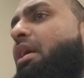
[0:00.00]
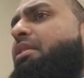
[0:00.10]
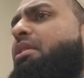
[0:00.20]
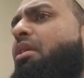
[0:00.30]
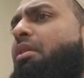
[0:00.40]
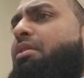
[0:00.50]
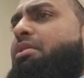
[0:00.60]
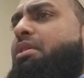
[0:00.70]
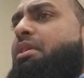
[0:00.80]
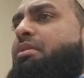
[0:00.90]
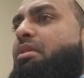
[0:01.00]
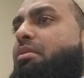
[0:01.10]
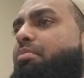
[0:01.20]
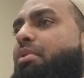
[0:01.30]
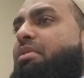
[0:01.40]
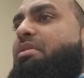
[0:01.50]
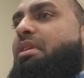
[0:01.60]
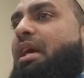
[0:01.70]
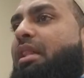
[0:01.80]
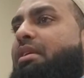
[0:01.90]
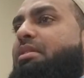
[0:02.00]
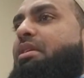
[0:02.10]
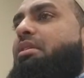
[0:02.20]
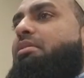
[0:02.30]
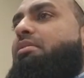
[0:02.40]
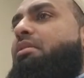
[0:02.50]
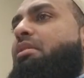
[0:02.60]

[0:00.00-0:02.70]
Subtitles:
ideologies and personalities.